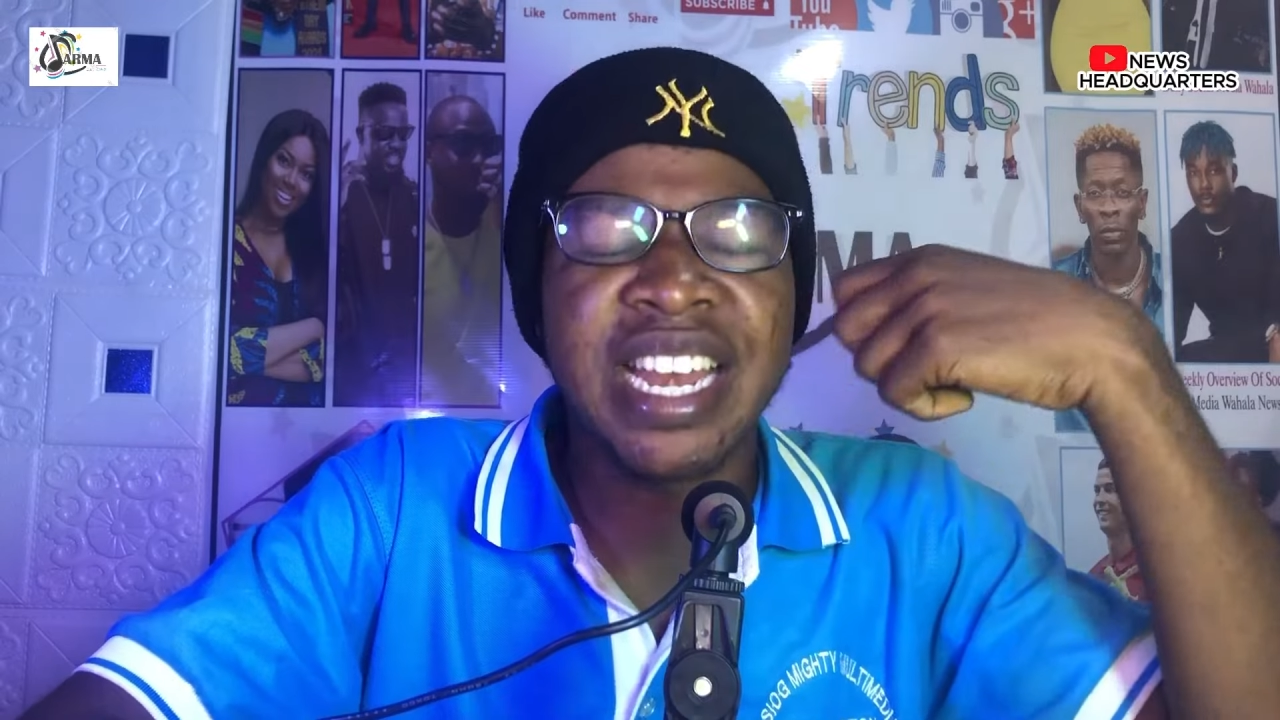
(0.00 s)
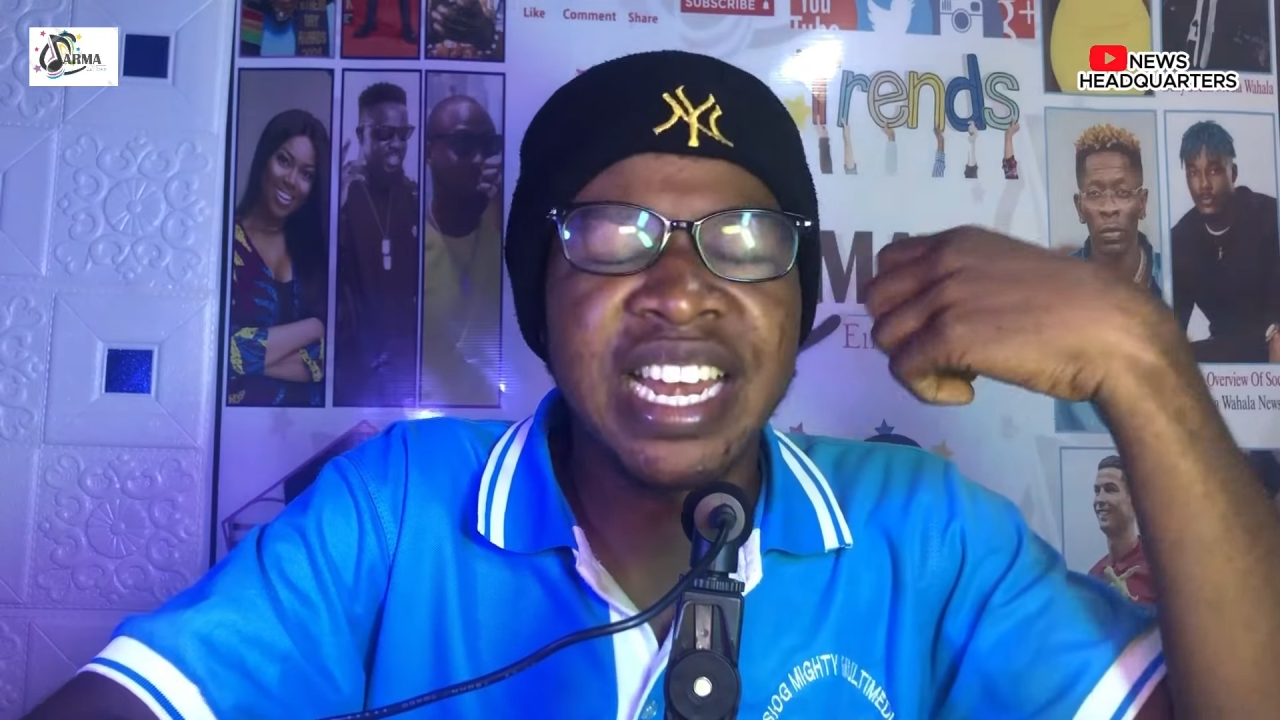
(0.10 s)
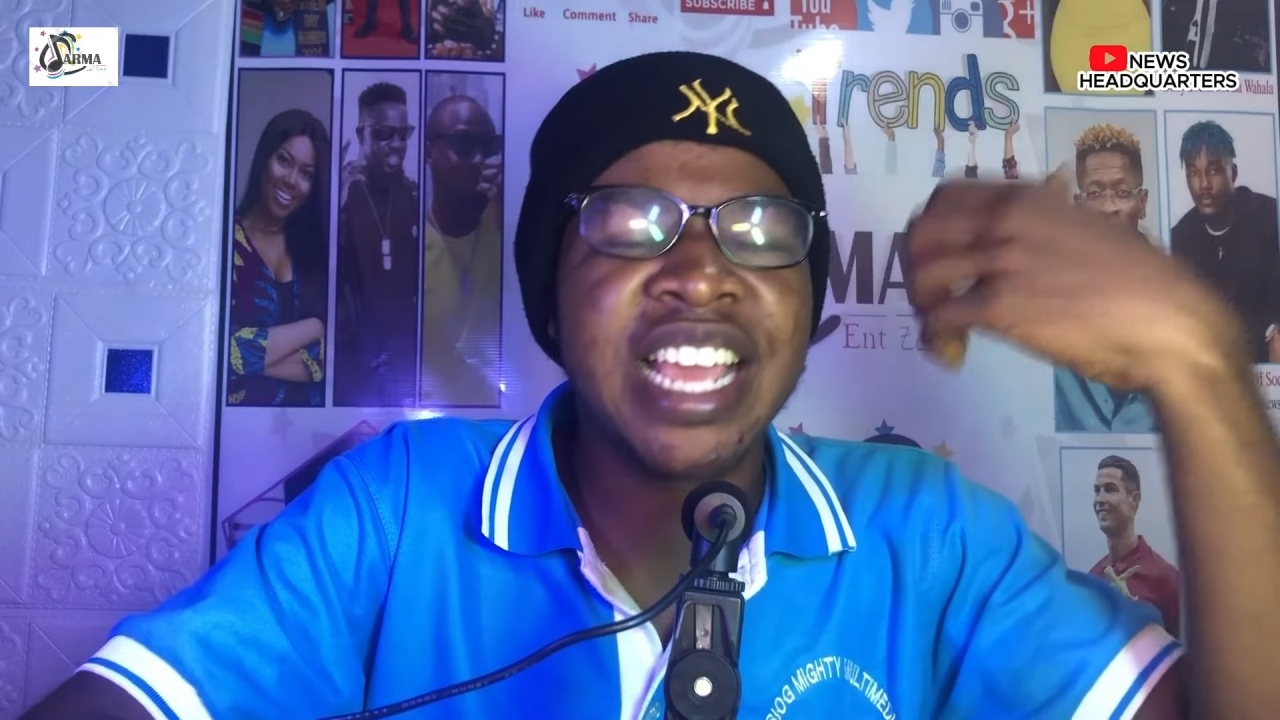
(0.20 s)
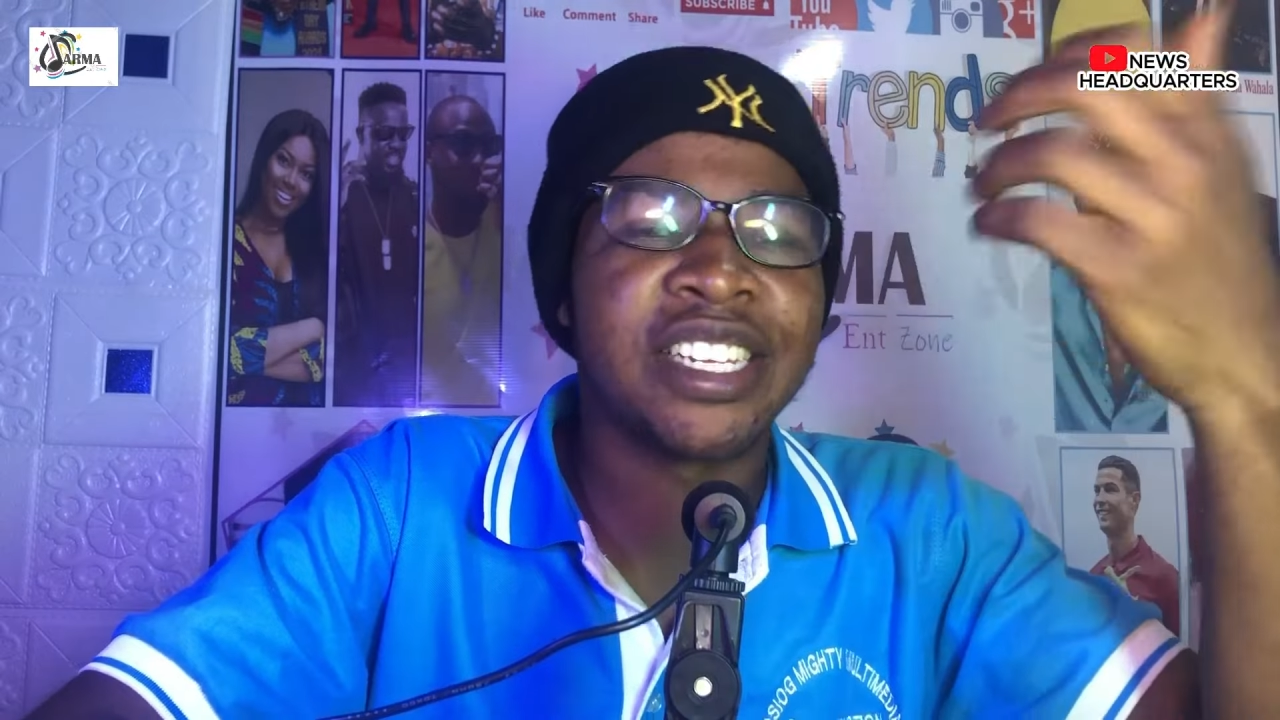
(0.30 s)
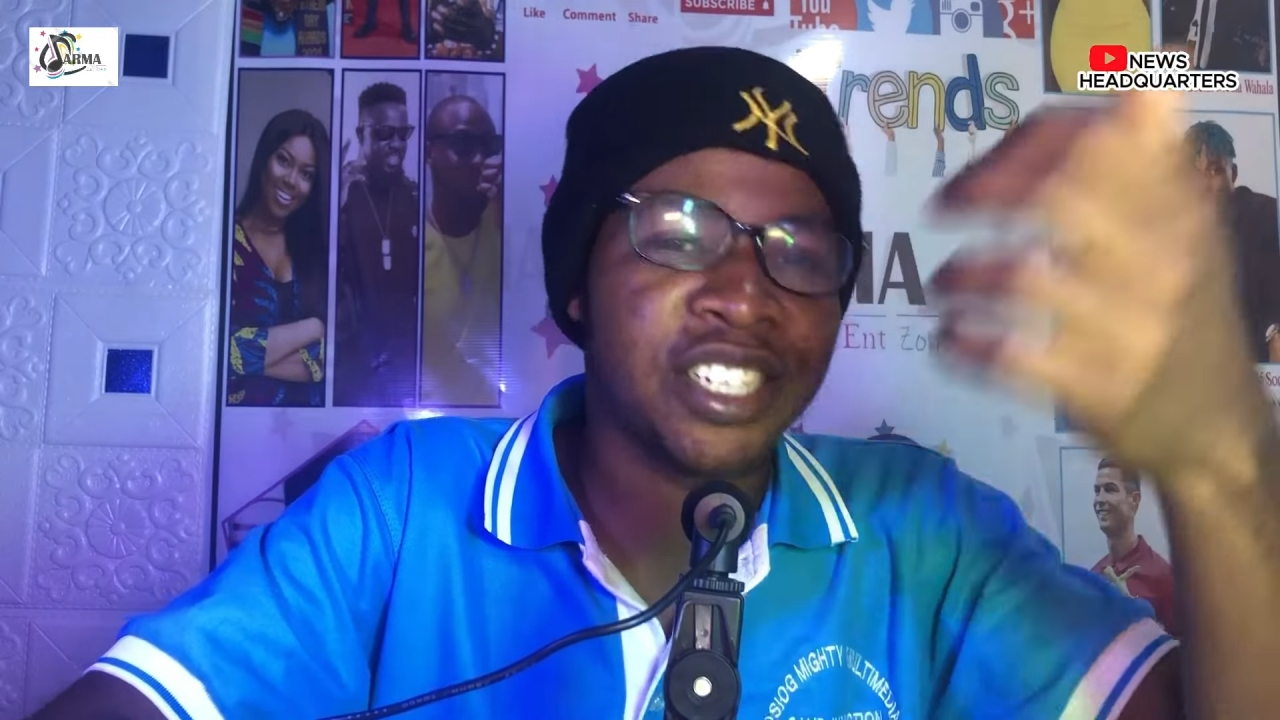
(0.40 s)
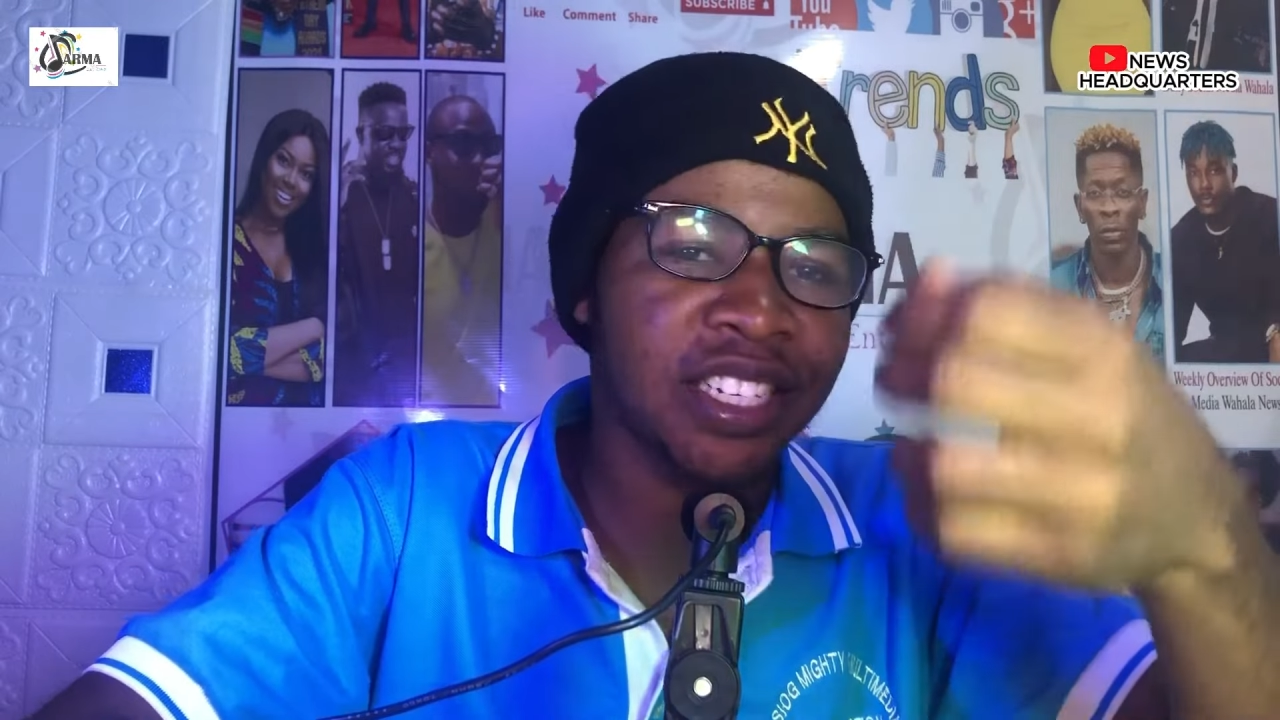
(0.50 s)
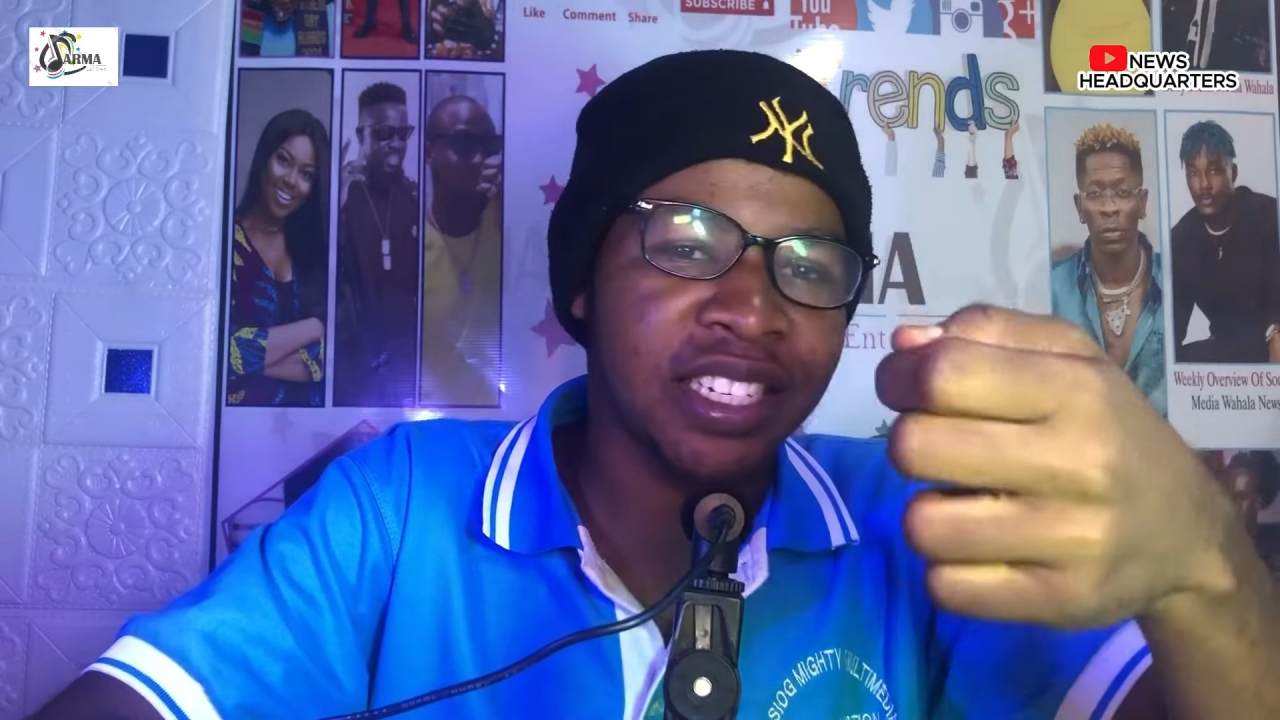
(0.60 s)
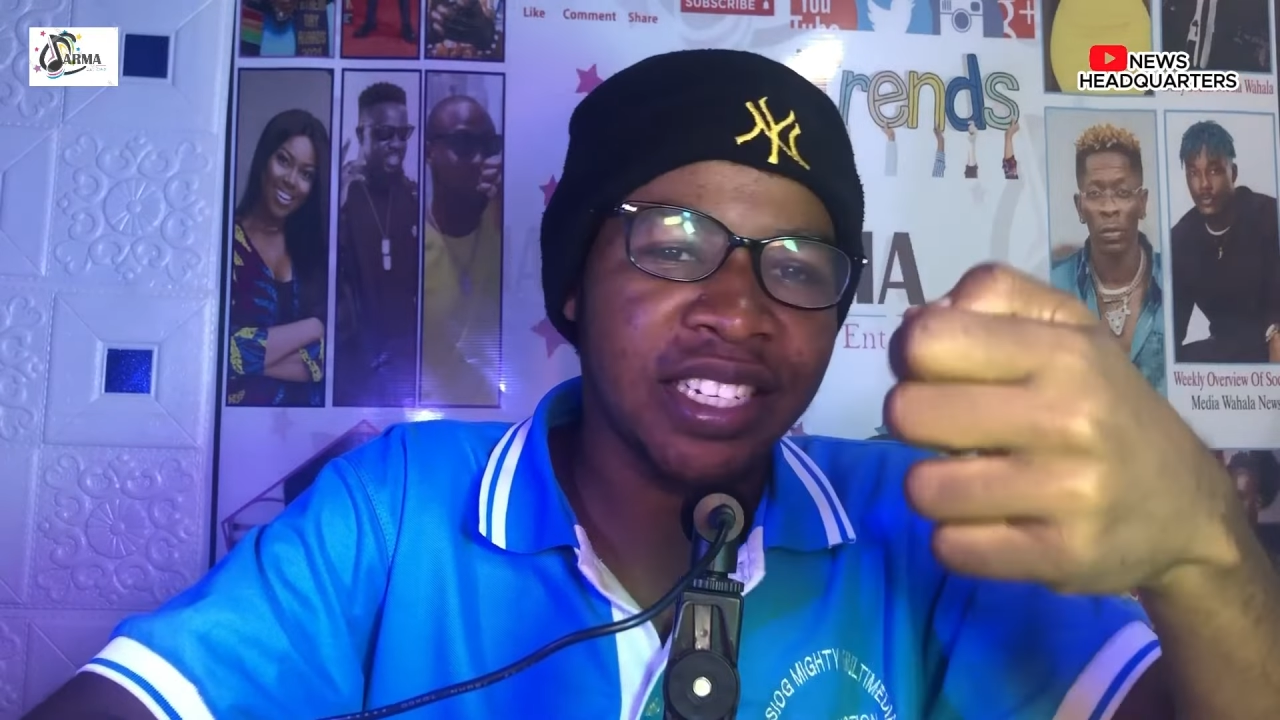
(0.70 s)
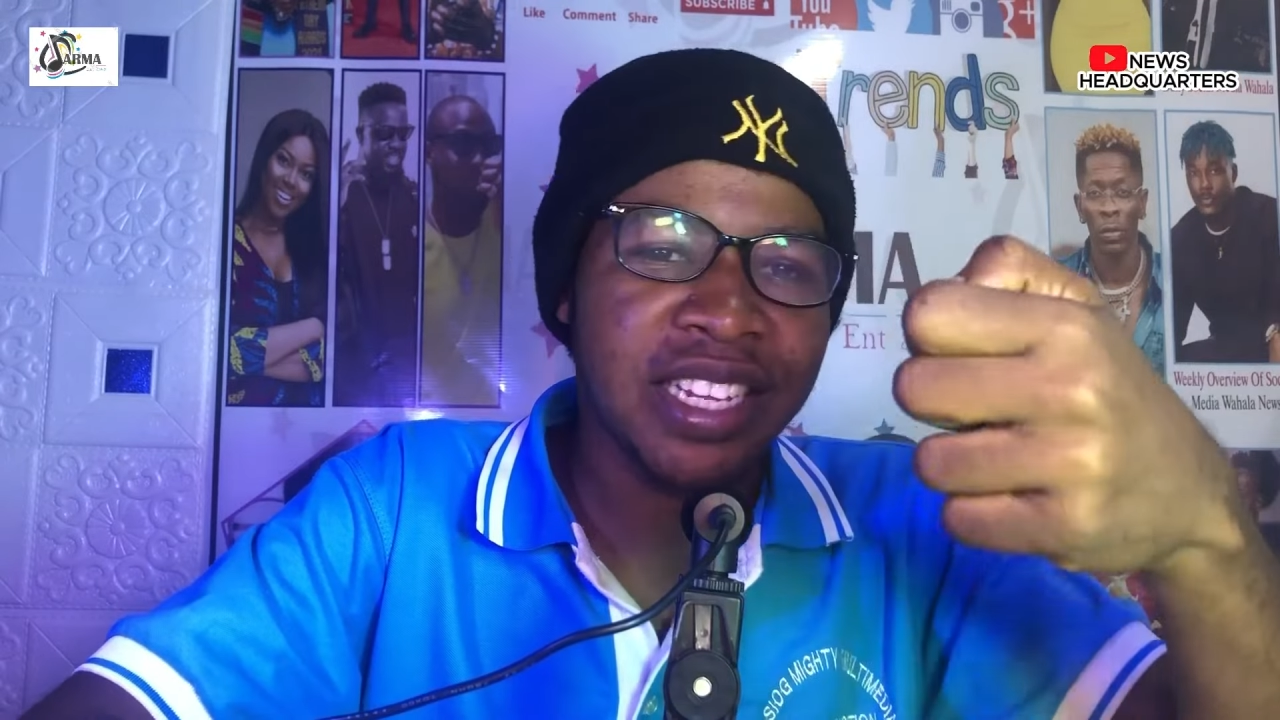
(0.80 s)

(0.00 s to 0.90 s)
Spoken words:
nation